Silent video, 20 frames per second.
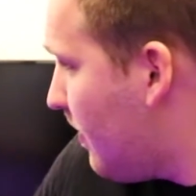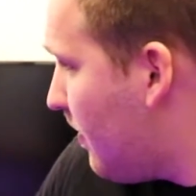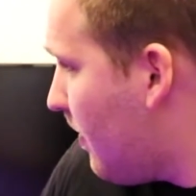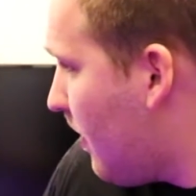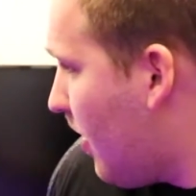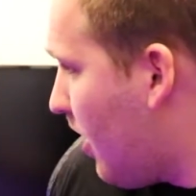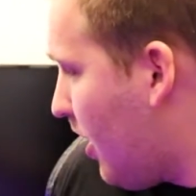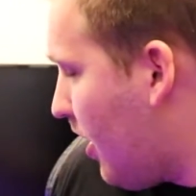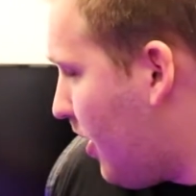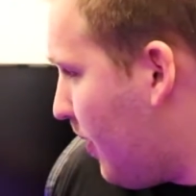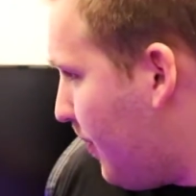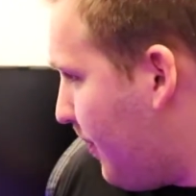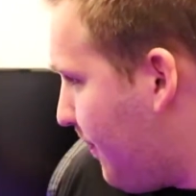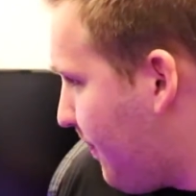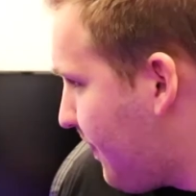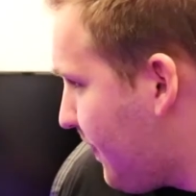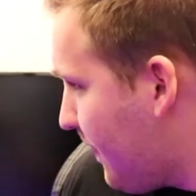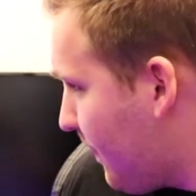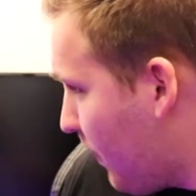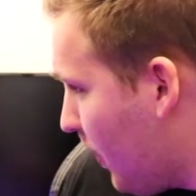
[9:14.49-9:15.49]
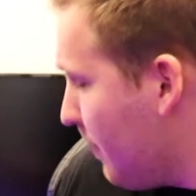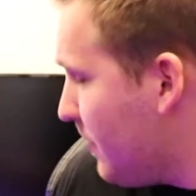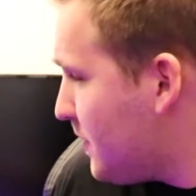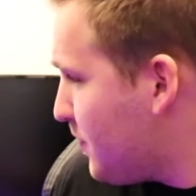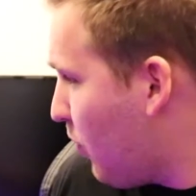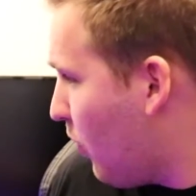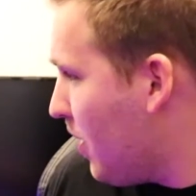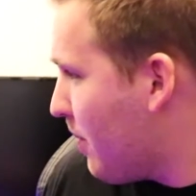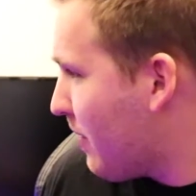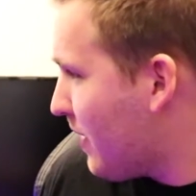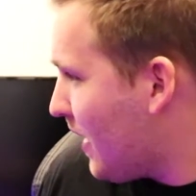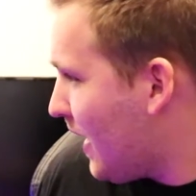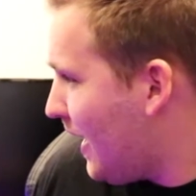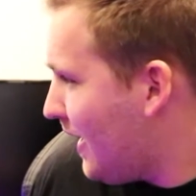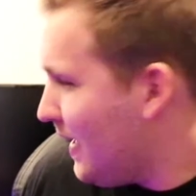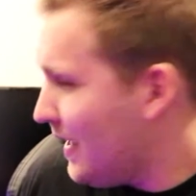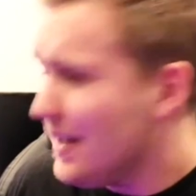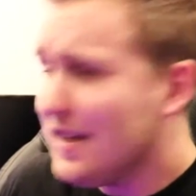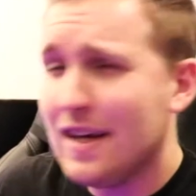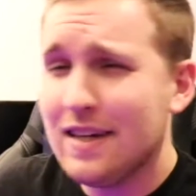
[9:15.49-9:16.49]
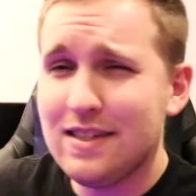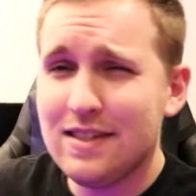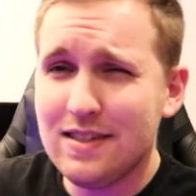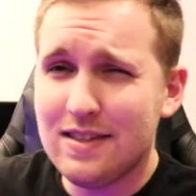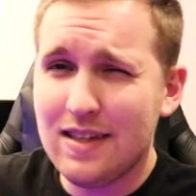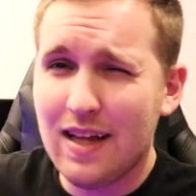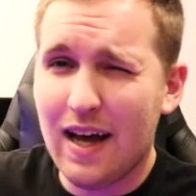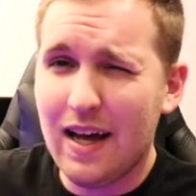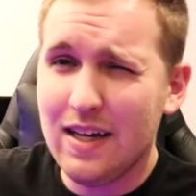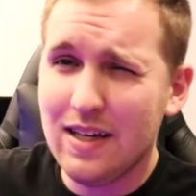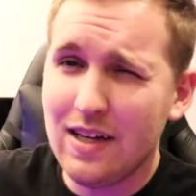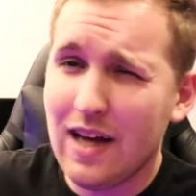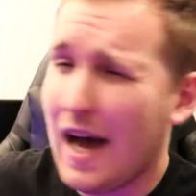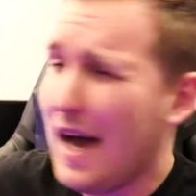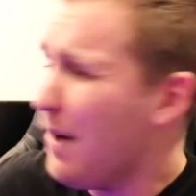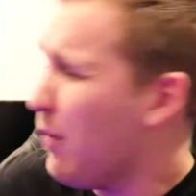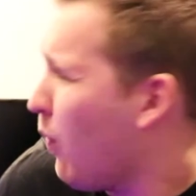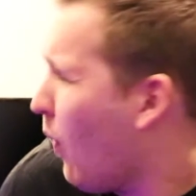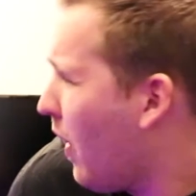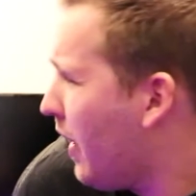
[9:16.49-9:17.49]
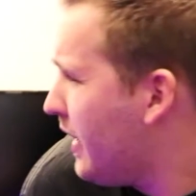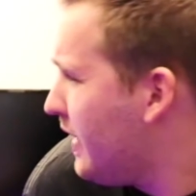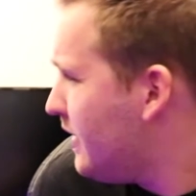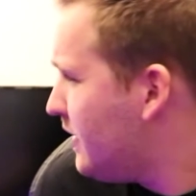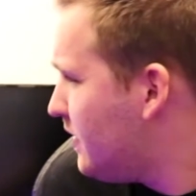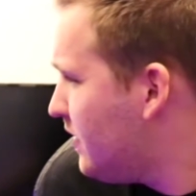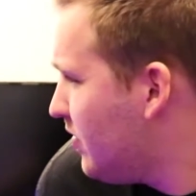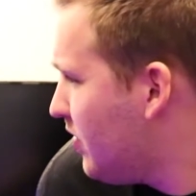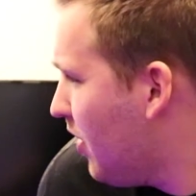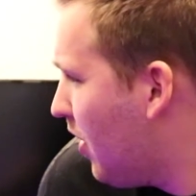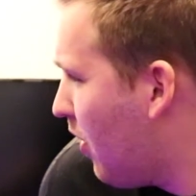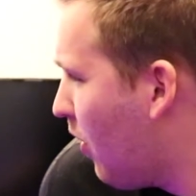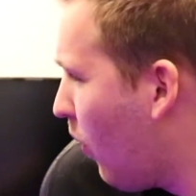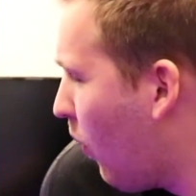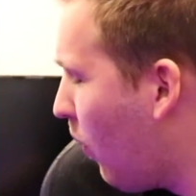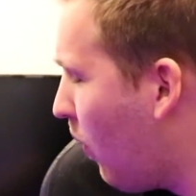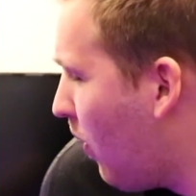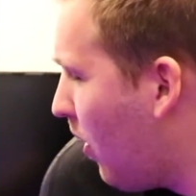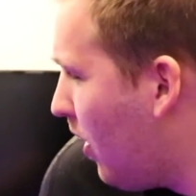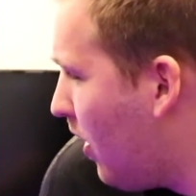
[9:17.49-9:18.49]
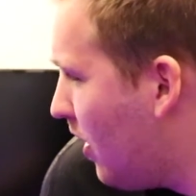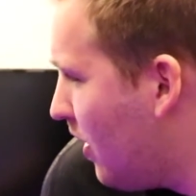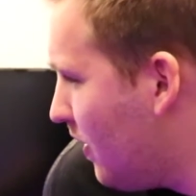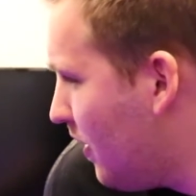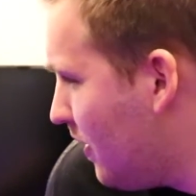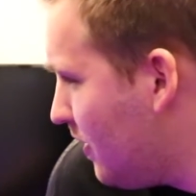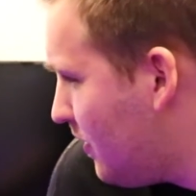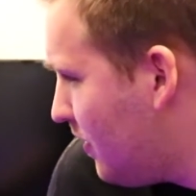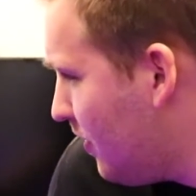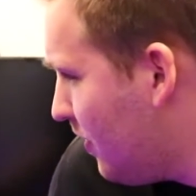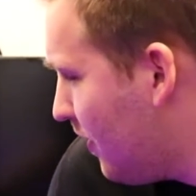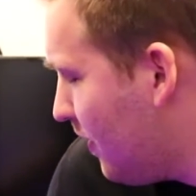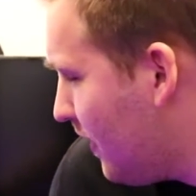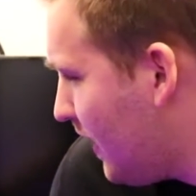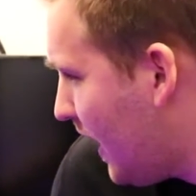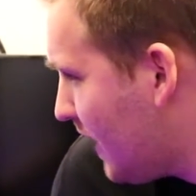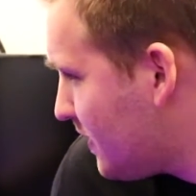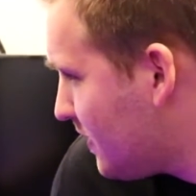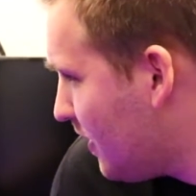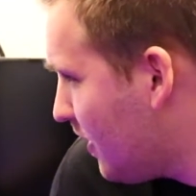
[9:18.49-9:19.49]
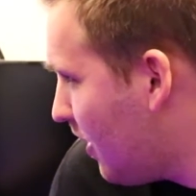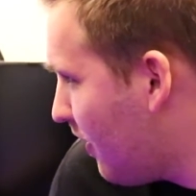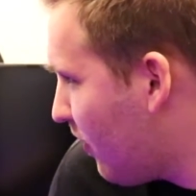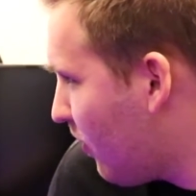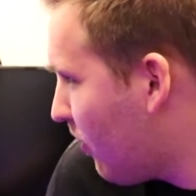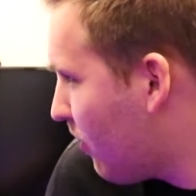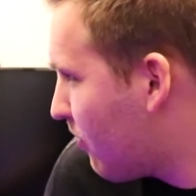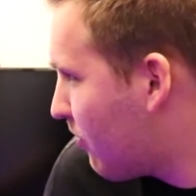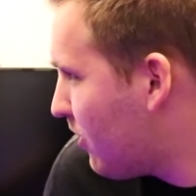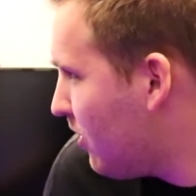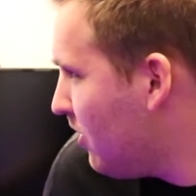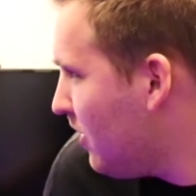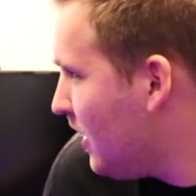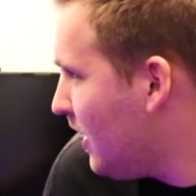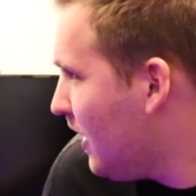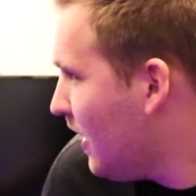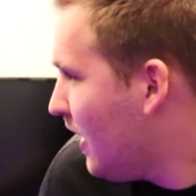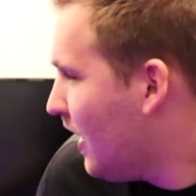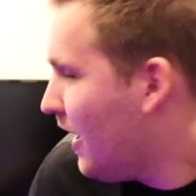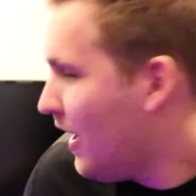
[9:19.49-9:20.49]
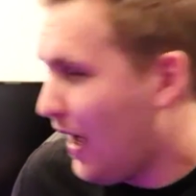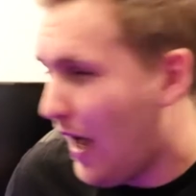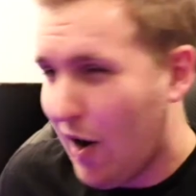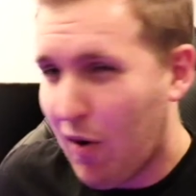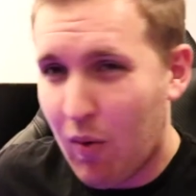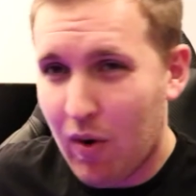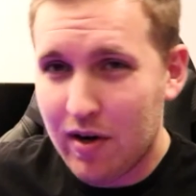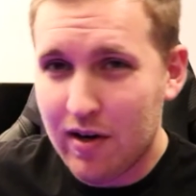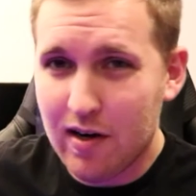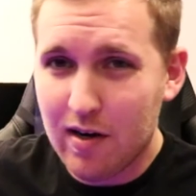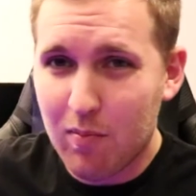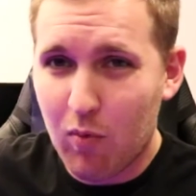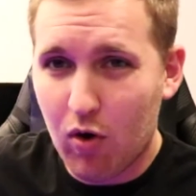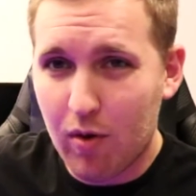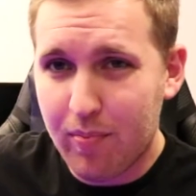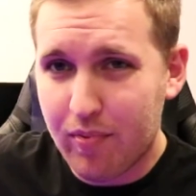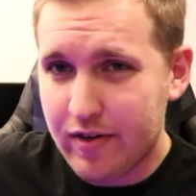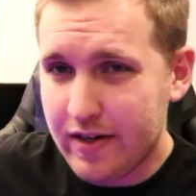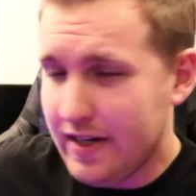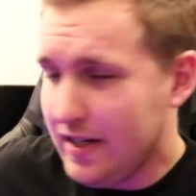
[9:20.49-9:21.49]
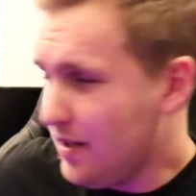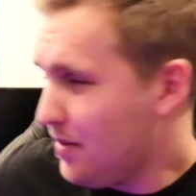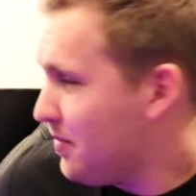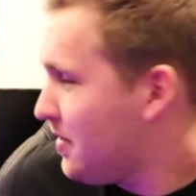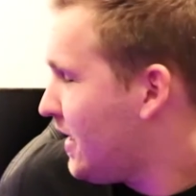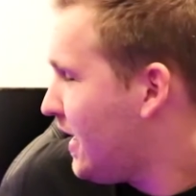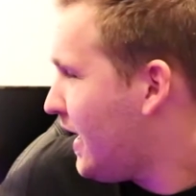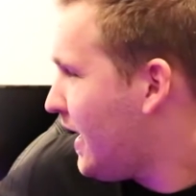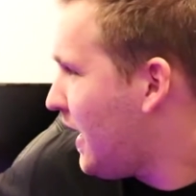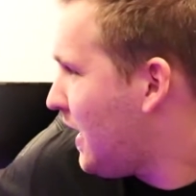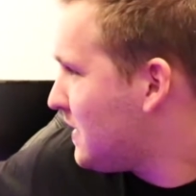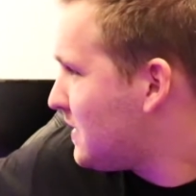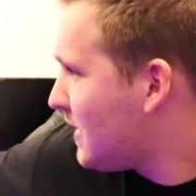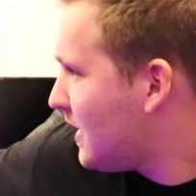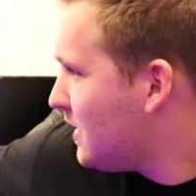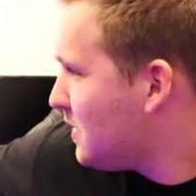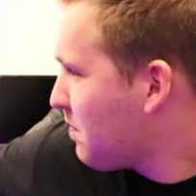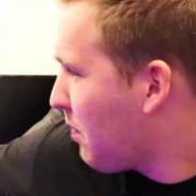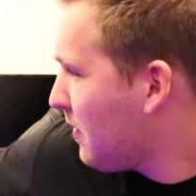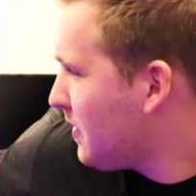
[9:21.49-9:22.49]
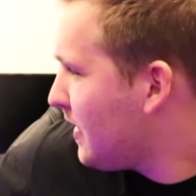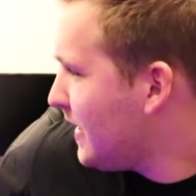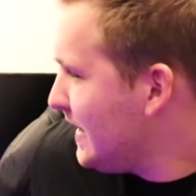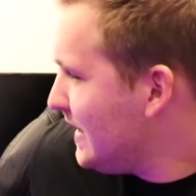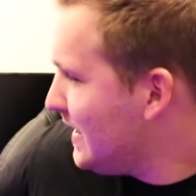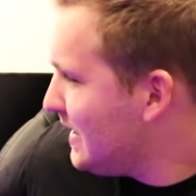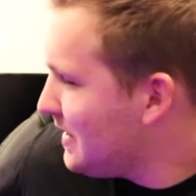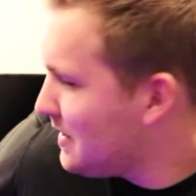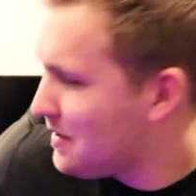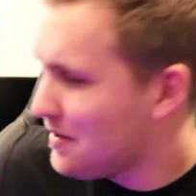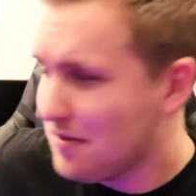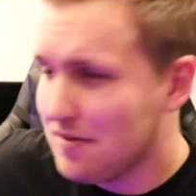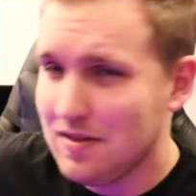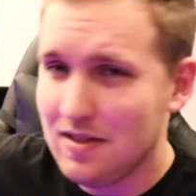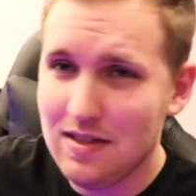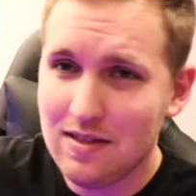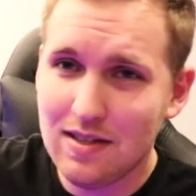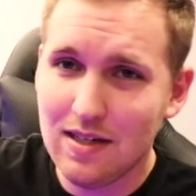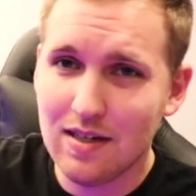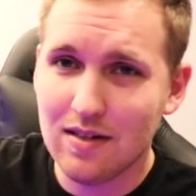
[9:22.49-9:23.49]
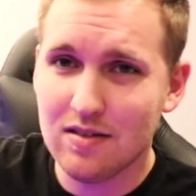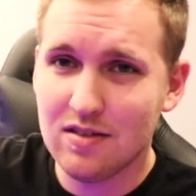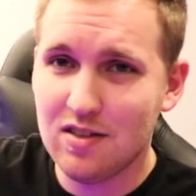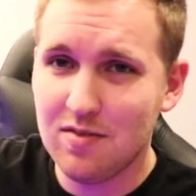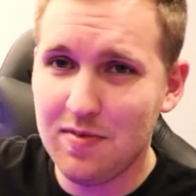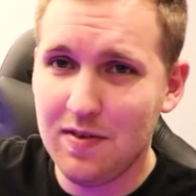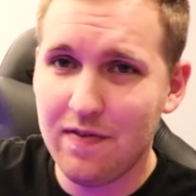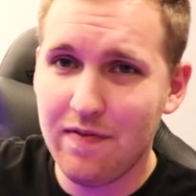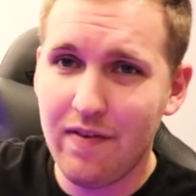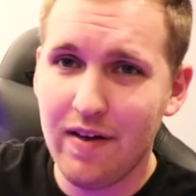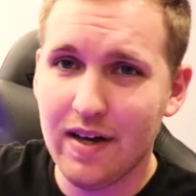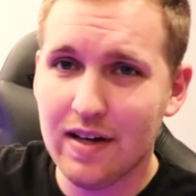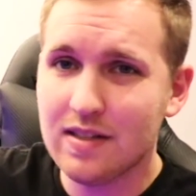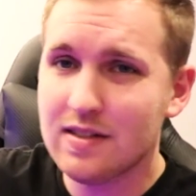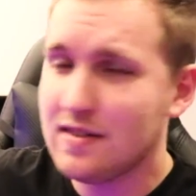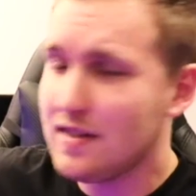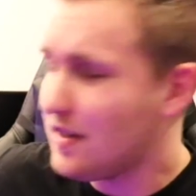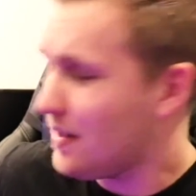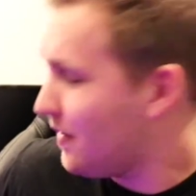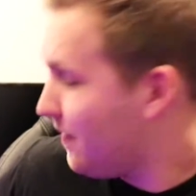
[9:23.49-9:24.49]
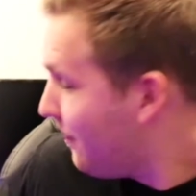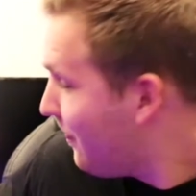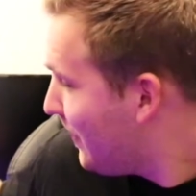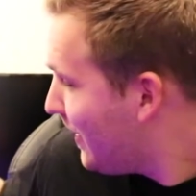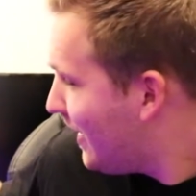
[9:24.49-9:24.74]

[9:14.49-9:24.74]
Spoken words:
from this point. But then I wanted to go to the next level, and really I wanted a more premium case, and I just want the little details to be fixed, and